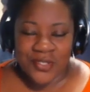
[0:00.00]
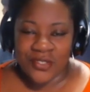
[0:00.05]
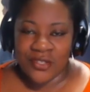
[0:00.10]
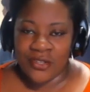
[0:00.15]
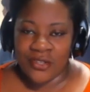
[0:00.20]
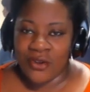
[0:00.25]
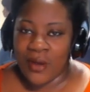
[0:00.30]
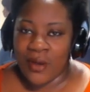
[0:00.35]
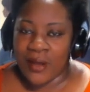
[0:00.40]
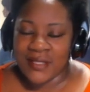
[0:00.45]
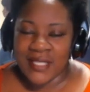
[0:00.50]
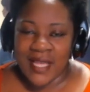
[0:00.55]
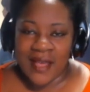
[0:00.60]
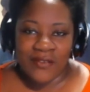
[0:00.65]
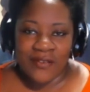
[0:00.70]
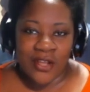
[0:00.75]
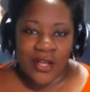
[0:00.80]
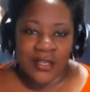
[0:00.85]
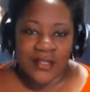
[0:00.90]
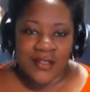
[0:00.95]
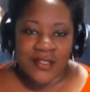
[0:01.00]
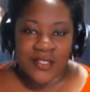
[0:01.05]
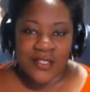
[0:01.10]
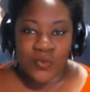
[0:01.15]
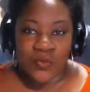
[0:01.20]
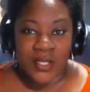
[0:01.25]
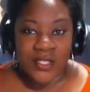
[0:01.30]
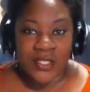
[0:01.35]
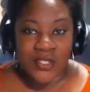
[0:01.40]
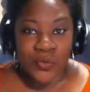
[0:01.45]
You know, I was having all of these
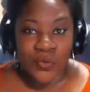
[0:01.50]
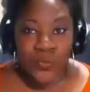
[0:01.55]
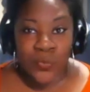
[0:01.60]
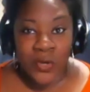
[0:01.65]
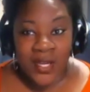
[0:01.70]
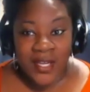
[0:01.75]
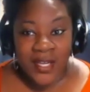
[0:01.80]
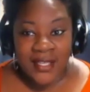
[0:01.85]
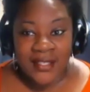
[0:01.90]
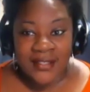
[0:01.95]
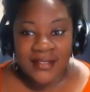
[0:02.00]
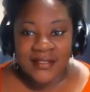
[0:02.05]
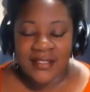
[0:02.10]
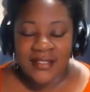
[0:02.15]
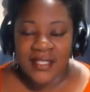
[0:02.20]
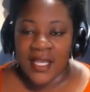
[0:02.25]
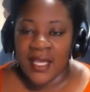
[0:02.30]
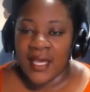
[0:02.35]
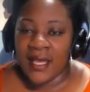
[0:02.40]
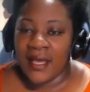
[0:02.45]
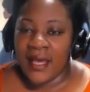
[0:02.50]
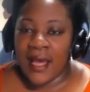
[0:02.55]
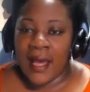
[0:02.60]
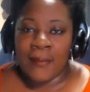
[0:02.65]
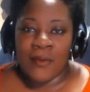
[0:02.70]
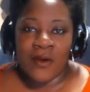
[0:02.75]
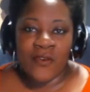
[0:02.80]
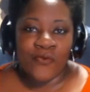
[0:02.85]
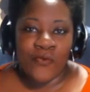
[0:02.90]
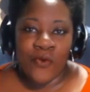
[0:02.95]
one-to-ones.
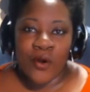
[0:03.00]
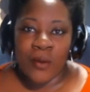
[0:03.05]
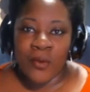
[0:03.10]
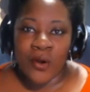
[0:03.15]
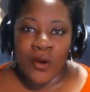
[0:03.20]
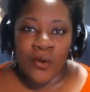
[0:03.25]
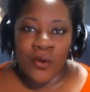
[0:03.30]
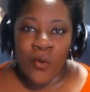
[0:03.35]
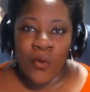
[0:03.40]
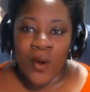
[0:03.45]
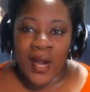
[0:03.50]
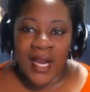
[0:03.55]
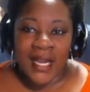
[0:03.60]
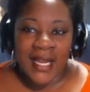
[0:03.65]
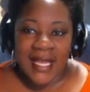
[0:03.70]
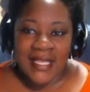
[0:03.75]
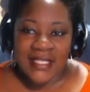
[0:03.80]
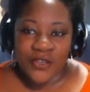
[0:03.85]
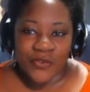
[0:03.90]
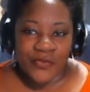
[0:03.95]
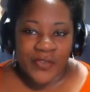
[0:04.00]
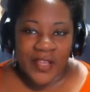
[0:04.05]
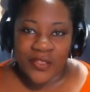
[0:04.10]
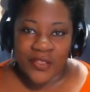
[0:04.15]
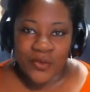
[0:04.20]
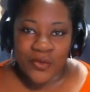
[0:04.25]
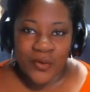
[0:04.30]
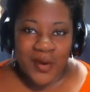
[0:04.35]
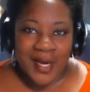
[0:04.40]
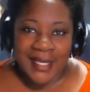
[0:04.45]
I'm a former organizer, faith
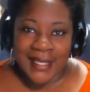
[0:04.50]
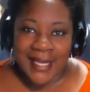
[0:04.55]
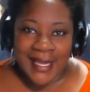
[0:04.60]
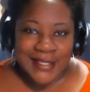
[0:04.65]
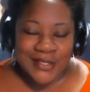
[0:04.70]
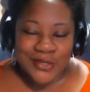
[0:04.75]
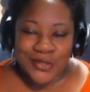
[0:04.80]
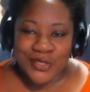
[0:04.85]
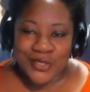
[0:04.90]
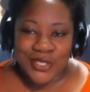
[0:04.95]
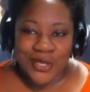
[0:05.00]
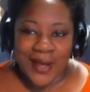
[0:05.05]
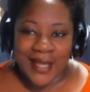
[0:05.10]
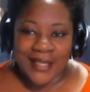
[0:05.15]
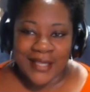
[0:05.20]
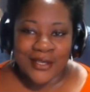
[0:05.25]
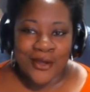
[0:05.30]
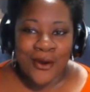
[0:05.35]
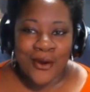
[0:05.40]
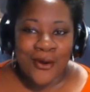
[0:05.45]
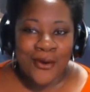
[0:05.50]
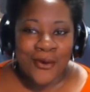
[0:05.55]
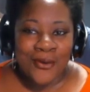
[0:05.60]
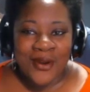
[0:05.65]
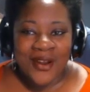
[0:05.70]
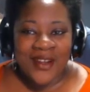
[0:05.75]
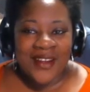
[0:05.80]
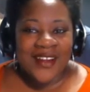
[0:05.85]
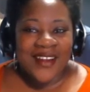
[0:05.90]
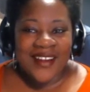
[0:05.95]
organizer, so I know
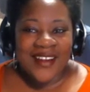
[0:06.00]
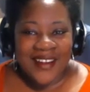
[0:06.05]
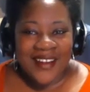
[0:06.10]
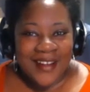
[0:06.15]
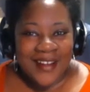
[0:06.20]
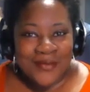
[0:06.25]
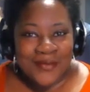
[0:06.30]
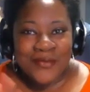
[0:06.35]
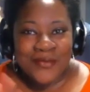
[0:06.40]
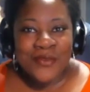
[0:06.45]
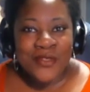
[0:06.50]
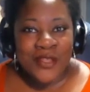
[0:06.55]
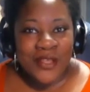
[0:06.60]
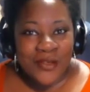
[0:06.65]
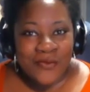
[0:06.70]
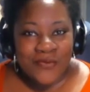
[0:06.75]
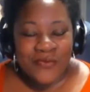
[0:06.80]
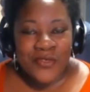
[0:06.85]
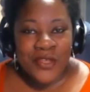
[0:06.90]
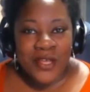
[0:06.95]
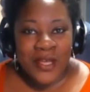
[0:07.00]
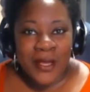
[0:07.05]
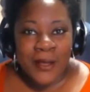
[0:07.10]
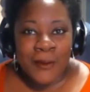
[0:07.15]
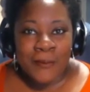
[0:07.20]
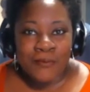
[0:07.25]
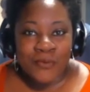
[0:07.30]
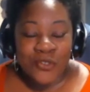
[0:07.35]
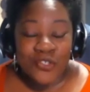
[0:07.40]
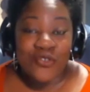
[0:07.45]

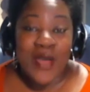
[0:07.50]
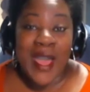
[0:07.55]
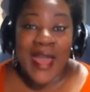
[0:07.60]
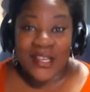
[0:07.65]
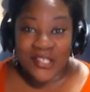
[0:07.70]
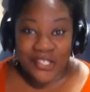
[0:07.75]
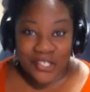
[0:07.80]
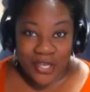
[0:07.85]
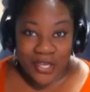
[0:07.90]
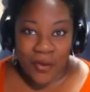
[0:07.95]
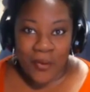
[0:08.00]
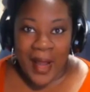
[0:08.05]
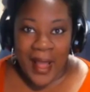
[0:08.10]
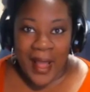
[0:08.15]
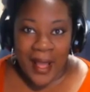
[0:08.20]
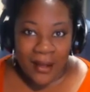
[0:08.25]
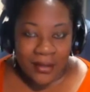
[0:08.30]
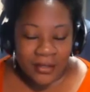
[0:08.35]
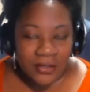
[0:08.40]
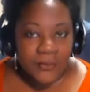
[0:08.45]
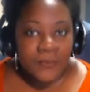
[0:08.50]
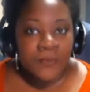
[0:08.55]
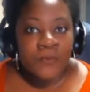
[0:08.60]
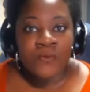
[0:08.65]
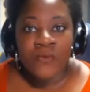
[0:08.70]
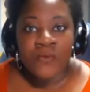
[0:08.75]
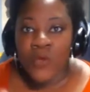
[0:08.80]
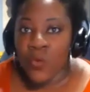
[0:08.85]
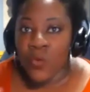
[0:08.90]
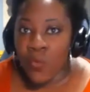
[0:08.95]
the strategy around
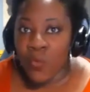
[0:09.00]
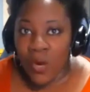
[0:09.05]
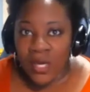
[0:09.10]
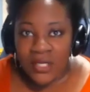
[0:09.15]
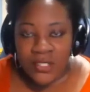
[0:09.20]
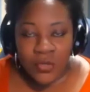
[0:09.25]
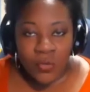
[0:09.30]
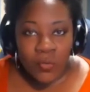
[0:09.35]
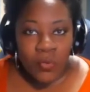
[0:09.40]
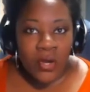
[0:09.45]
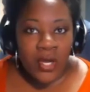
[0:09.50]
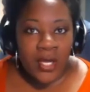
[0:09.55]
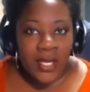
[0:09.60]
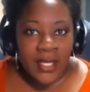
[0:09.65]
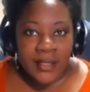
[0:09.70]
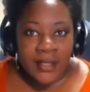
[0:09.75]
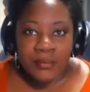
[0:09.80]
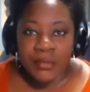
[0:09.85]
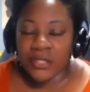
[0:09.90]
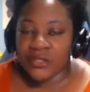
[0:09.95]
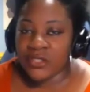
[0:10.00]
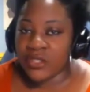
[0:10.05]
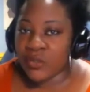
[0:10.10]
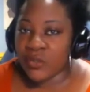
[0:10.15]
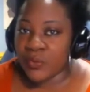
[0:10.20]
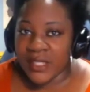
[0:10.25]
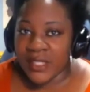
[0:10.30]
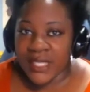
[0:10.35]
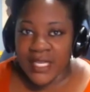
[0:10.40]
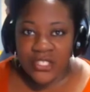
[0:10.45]
one-to-one,
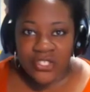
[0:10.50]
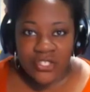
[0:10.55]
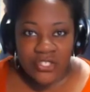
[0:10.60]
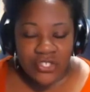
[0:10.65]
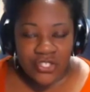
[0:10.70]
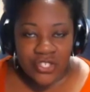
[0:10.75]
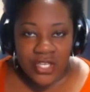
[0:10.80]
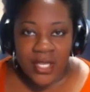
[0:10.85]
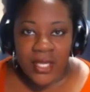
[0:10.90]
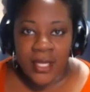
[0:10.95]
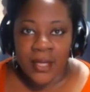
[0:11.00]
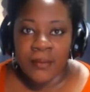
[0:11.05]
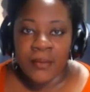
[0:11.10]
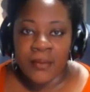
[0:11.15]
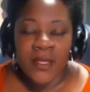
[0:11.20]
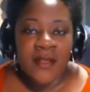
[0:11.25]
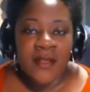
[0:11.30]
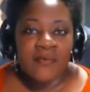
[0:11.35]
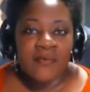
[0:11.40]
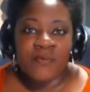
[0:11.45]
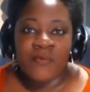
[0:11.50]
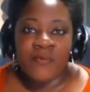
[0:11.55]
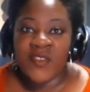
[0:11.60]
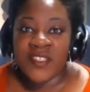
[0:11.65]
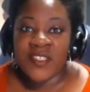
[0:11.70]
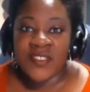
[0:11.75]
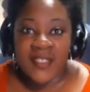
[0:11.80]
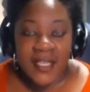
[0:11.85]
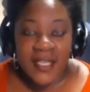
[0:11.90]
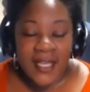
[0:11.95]
building relationships,
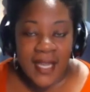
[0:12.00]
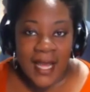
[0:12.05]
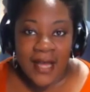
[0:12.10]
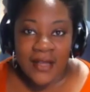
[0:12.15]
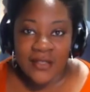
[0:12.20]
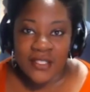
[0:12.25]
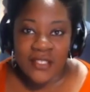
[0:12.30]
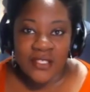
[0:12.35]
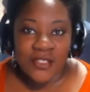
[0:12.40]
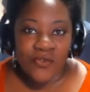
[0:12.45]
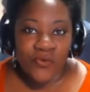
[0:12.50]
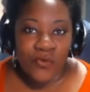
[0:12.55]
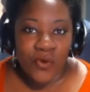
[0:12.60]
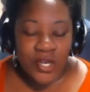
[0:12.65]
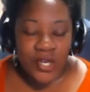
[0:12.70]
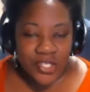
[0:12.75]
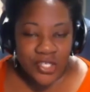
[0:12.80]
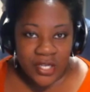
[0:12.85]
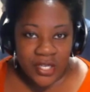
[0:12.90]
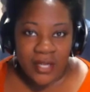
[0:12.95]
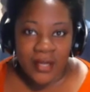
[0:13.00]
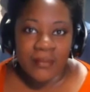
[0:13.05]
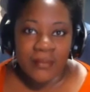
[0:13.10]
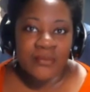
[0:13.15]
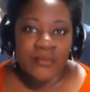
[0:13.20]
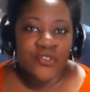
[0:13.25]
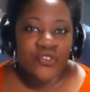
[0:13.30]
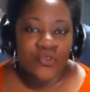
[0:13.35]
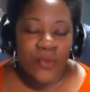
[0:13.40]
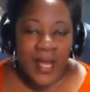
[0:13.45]
visiting houses of worship,
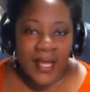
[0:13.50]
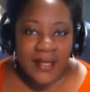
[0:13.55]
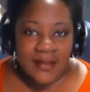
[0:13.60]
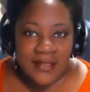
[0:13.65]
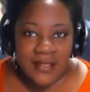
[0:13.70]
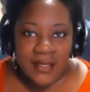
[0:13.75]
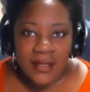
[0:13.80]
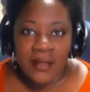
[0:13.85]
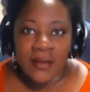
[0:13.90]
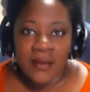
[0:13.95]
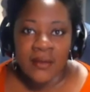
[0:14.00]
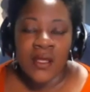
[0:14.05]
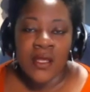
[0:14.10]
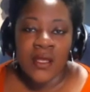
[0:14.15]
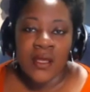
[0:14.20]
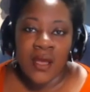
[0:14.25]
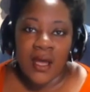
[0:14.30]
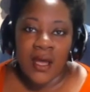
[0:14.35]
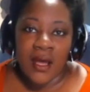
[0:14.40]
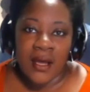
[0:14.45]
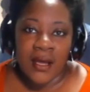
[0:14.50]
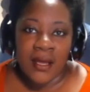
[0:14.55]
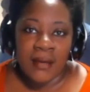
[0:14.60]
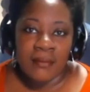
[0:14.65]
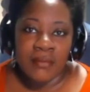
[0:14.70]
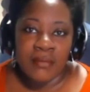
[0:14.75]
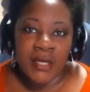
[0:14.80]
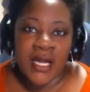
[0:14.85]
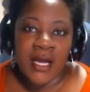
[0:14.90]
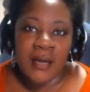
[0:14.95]
trying to
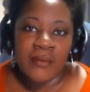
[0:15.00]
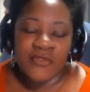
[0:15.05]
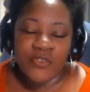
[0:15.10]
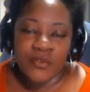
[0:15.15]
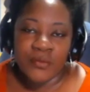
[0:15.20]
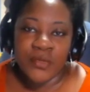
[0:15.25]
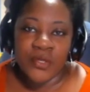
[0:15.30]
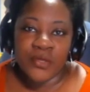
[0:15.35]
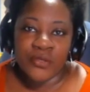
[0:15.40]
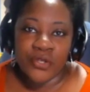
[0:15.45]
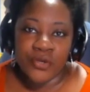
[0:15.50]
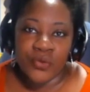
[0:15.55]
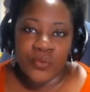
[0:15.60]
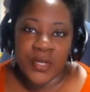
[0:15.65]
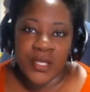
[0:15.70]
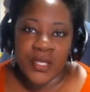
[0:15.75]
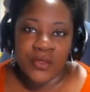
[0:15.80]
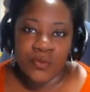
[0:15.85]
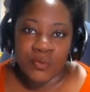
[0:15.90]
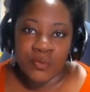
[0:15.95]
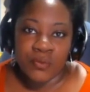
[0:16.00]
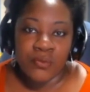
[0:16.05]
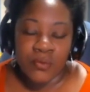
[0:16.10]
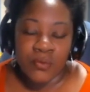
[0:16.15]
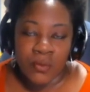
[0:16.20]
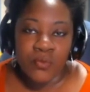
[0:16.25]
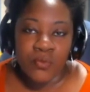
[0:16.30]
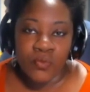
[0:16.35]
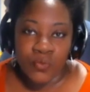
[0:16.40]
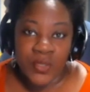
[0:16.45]
become familiar with
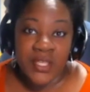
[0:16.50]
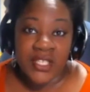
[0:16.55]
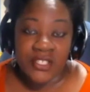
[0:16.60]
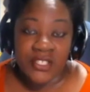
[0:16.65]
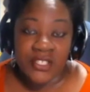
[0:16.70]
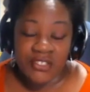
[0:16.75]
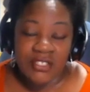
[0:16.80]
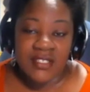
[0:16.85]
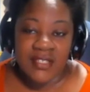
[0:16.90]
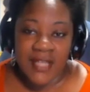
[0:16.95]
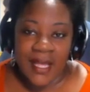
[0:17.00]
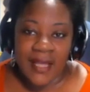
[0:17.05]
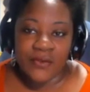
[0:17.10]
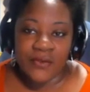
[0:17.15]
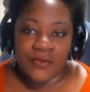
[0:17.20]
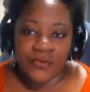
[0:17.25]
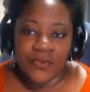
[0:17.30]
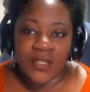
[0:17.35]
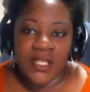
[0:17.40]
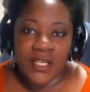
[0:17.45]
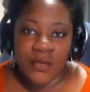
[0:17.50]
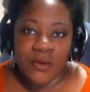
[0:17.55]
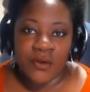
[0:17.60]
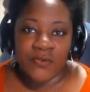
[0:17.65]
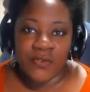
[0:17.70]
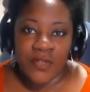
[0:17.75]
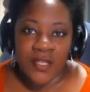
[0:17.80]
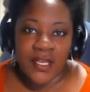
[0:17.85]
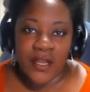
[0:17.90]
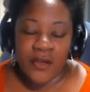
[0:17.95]
religious life here in
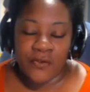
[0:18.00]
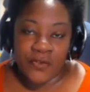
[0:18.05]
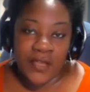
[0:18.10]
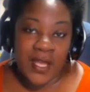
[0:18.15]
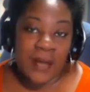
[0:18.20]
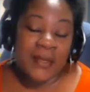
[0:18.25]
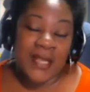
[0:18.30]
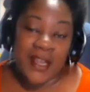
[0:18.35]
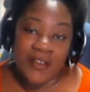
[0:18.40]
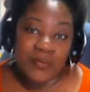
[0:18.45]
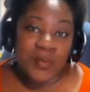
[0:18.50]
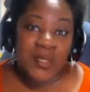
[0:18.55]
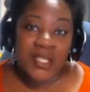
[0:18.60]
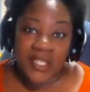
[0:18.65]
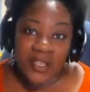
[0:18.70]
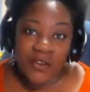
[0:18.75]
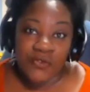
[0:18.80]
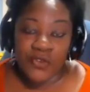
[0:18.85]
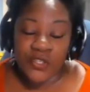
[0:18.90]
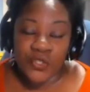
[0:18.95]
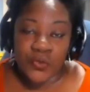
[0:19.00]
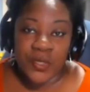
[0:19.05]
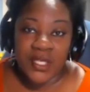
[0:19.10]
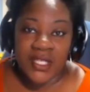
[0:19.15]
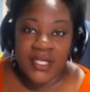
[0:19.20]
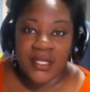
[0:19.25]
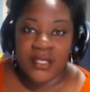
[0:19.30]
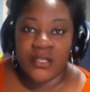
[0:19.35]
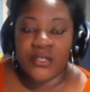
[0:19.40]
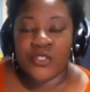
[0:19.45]
Philadelphia. I mean, I've been here for
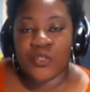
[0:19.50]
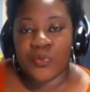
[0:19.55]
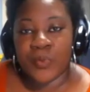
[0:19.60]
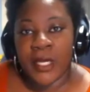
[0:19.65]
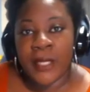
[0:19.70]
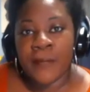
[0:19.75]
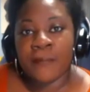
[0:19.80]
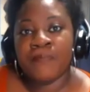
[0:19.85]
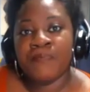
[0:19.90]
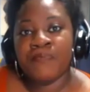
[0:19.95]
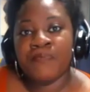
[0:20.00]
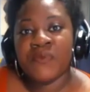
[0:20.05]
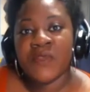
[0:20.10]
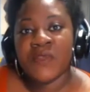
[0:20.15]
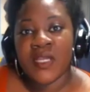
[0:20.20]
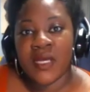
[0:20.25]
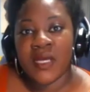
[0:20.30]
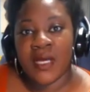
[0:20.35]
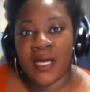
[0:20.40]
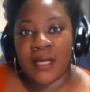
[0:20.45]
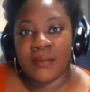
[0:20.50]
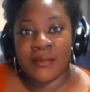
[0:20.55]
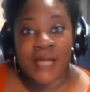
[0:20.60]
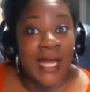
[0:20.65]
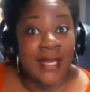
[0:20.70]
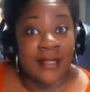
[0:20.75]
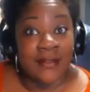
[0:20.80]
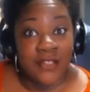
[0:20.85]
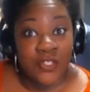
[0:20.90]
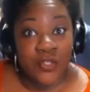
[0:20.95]
20 years, but
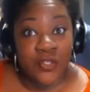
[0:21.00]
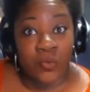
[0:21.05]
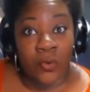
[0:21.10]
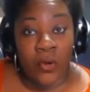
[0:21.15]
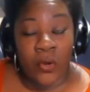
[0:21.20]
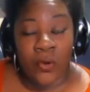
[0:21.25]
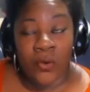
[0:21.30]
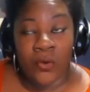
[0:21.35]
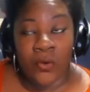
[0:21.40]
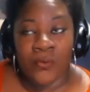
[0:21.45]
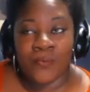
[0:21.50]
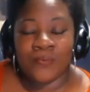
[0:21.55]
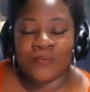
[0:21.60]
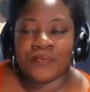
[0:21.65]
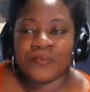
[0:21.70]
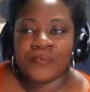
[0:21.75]
not in this role.